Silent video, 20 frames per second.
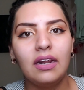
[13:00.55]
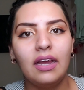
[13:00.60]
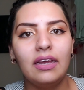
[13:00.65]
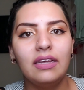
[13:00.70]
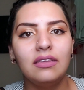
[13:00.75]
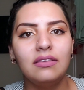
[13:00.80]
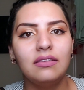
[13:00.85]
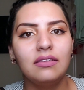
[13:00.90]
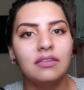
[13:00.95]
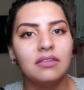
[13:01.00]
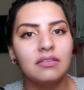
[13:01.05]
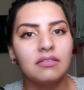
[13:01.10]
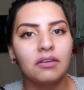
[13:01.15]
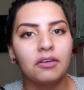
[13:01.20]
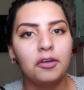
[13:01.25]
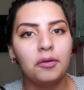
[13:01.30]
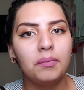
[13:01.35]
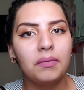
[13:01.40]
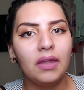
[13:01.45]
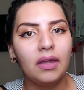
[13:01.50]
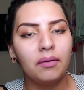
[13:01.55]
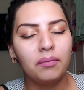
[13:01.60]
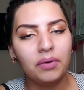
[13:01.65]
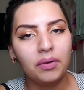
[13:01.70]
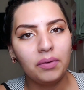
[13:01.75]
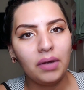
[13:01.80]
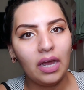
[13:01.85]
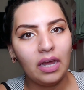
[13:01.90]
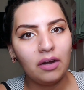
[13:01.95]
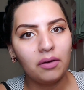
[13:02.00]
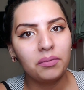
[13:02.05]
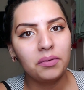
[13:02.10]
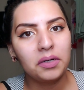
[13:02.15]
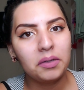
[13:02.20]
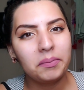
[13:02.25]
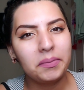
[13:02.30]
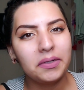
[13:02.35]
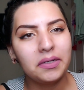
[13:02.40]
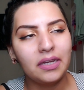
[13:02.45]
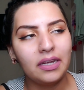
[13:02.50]
I didn't tell him that we had
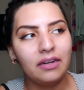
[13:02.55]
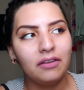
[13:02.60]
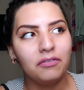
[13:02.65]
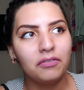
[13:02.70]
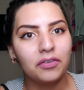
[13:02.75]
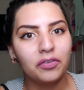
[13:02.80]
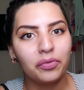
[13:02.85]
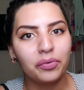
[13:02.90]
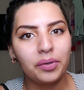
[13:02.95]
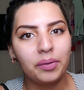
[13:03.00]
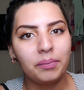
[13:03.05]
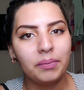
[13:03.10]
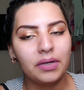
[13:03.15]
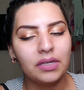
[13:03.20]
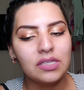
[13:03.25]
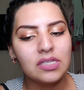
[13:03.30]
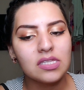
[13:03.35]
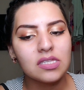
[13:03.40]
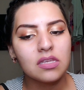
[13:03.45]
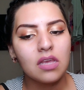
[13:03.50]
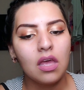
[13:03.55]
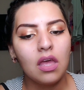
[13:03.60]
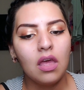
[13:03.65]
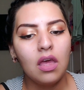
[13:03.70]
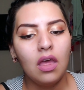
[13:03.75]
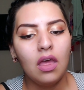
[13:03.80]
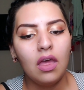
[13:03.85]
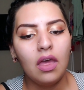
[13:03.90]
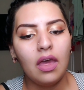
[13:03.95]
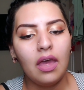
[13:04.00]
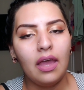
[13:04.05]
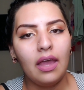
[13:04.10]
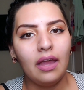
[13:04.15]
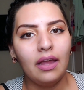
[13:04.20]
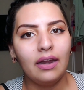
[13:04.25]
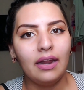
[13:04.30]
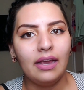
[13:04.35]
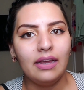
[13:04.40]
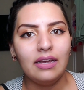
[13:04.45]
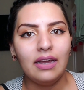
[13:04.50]
already been dating for 3 months, and I